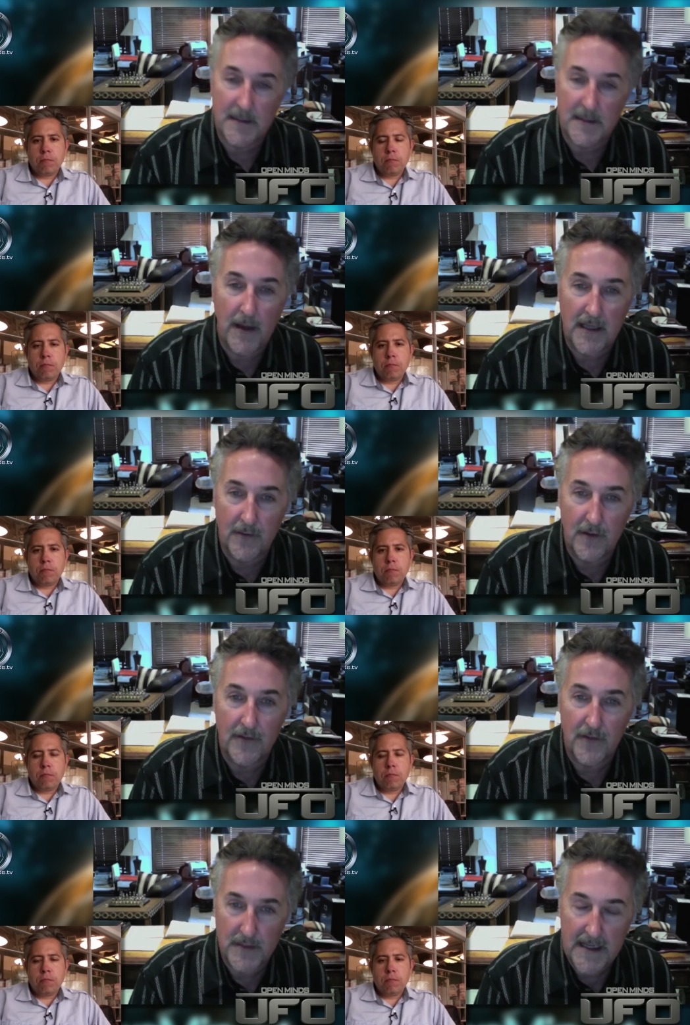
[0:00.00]
Speaker 1: aspect of
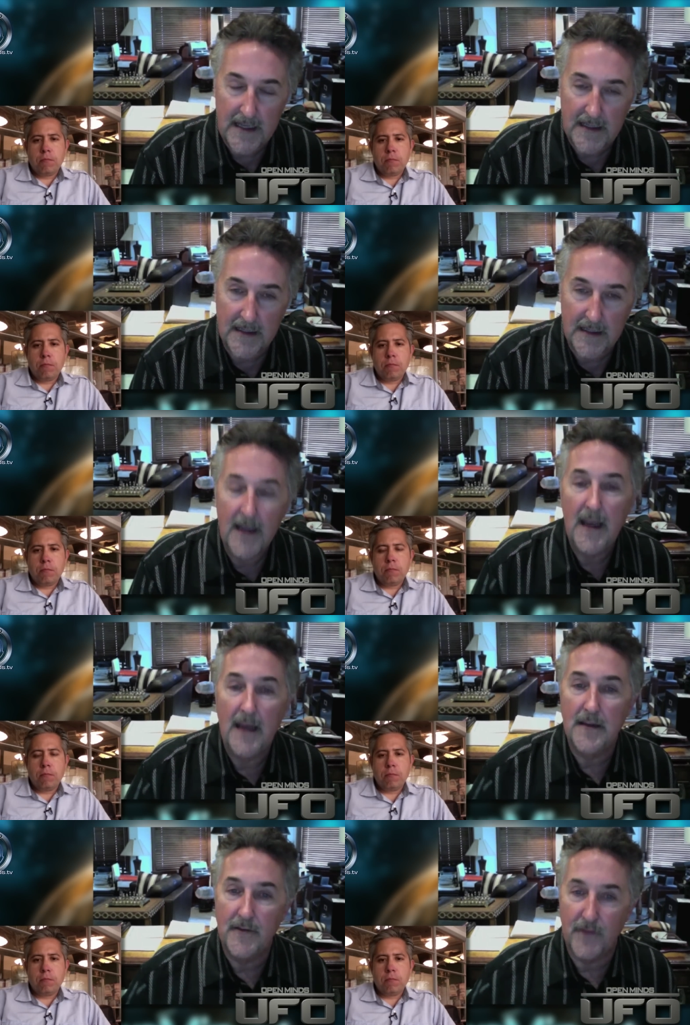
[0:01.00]
it from Stanton,
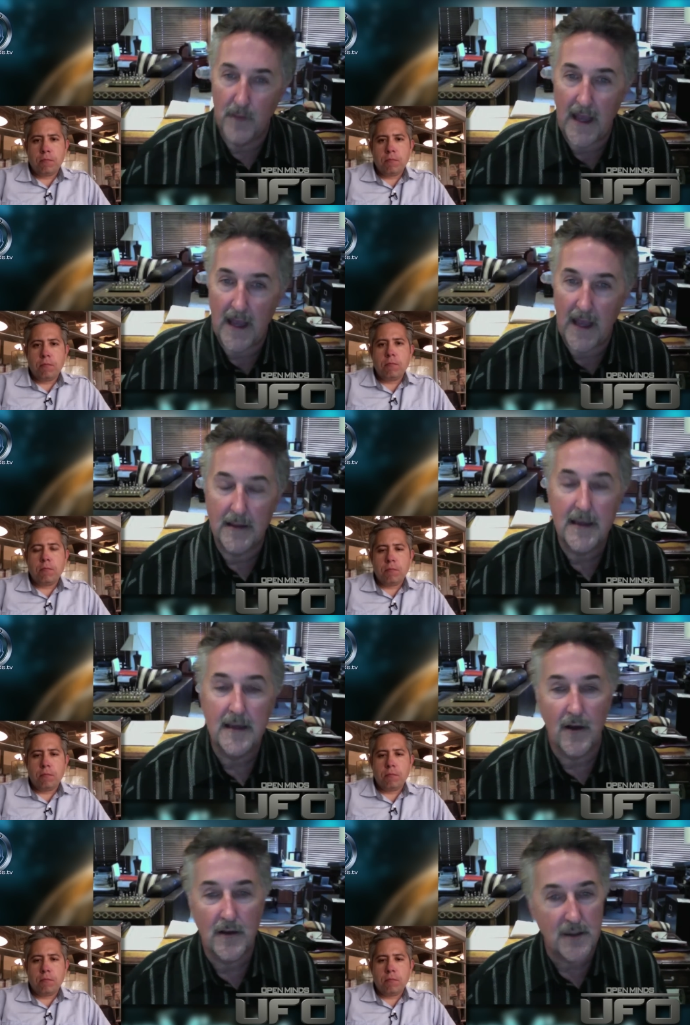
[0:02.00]
and then from Kathleen,
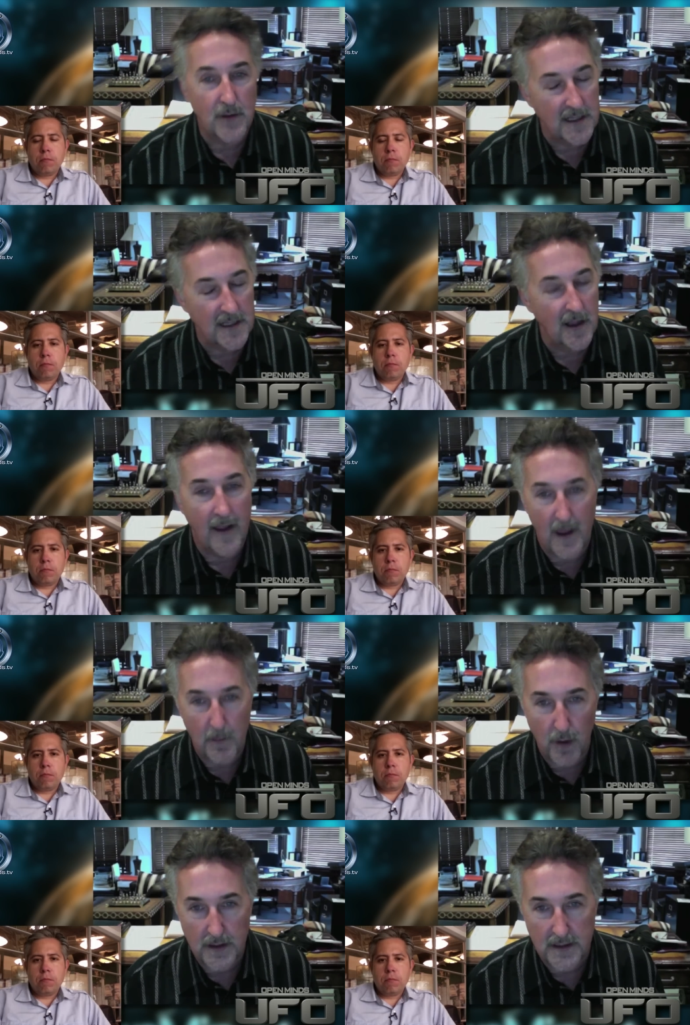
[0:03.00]
it also has a lot of
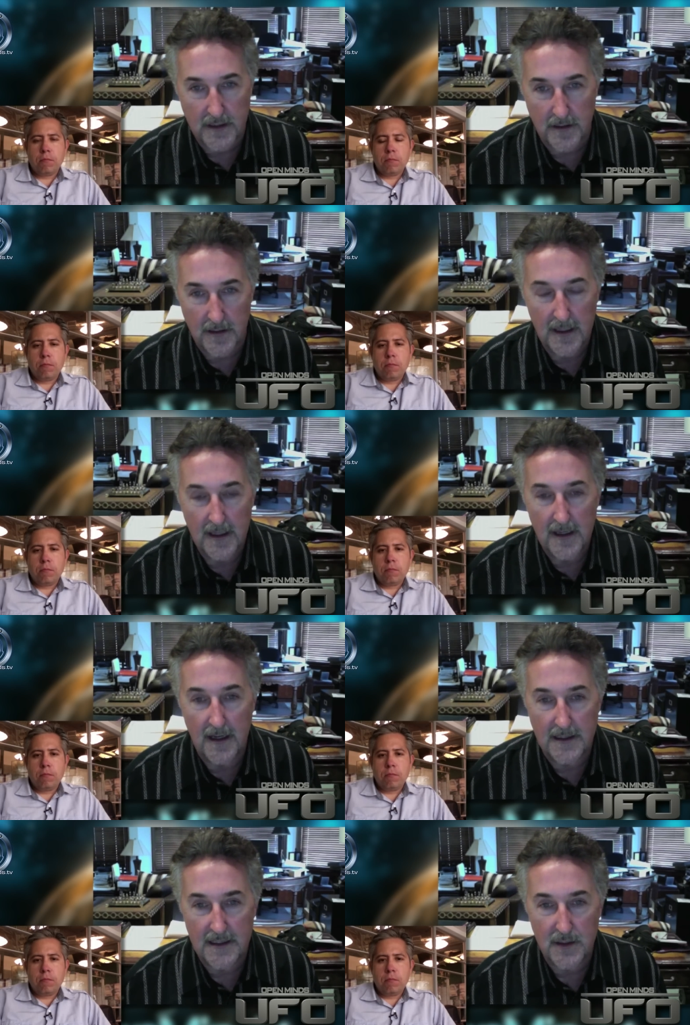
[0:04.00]
that personal
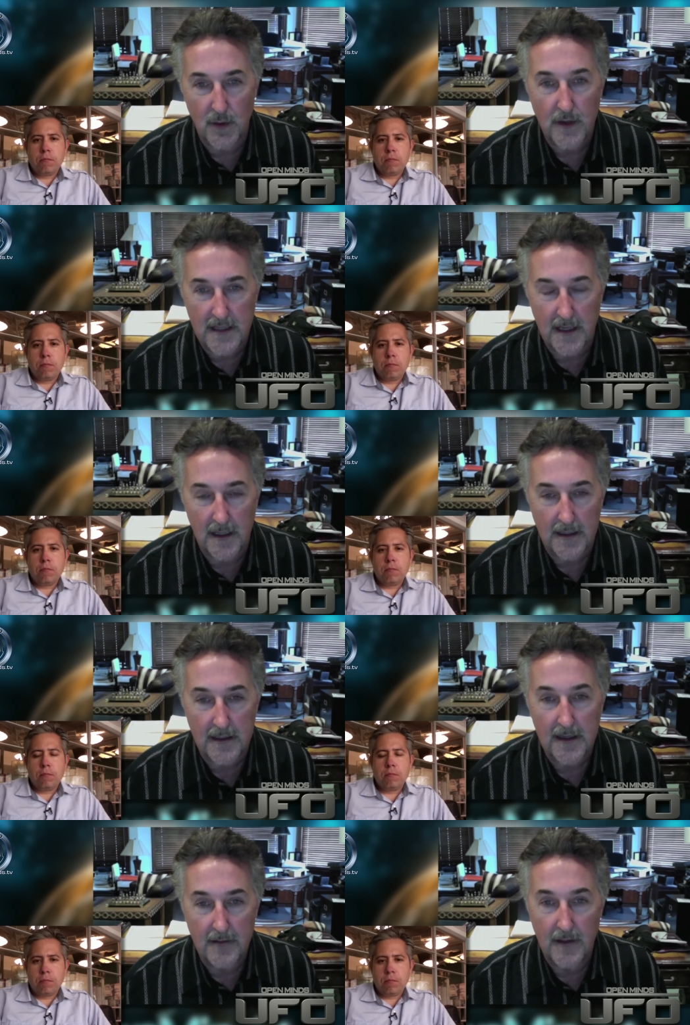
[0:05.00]
uh,
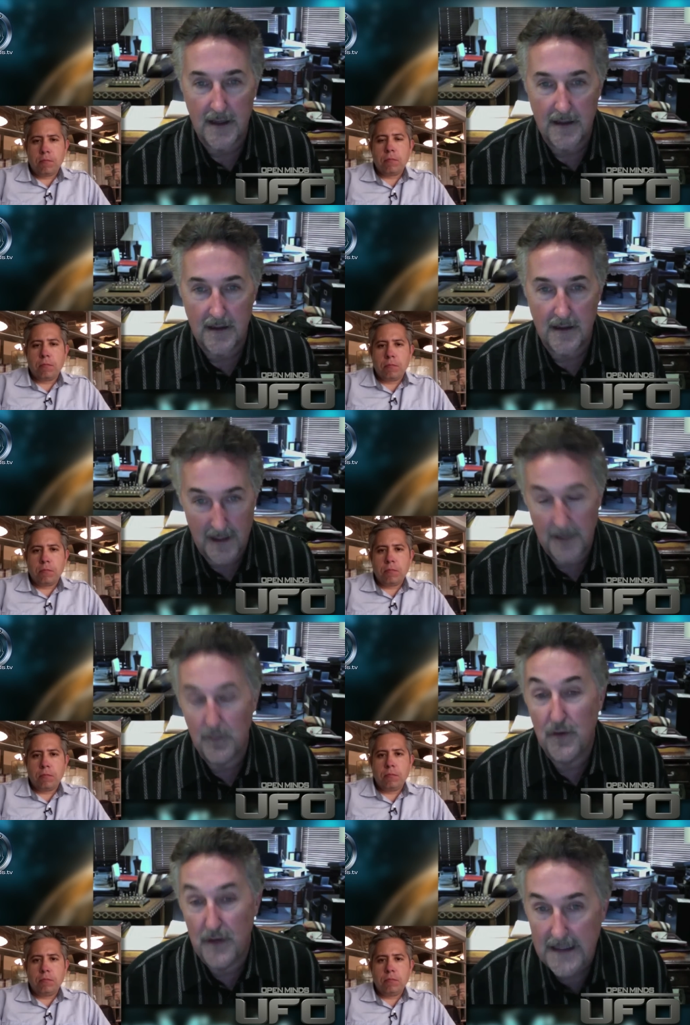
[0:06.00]
storytelling that that a
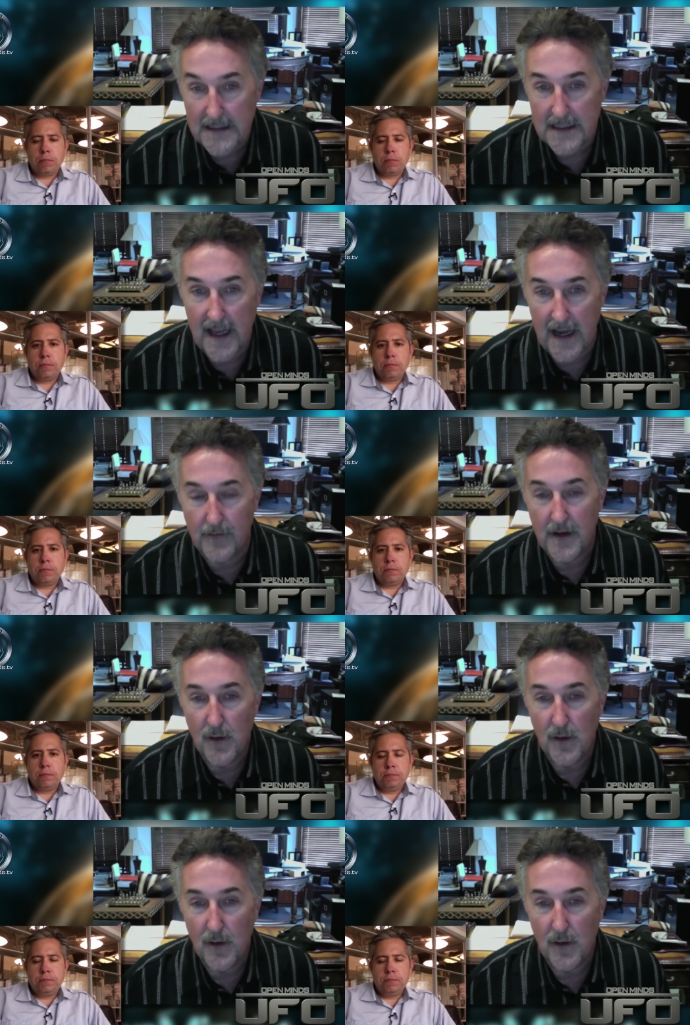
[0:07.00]
movie needs to have,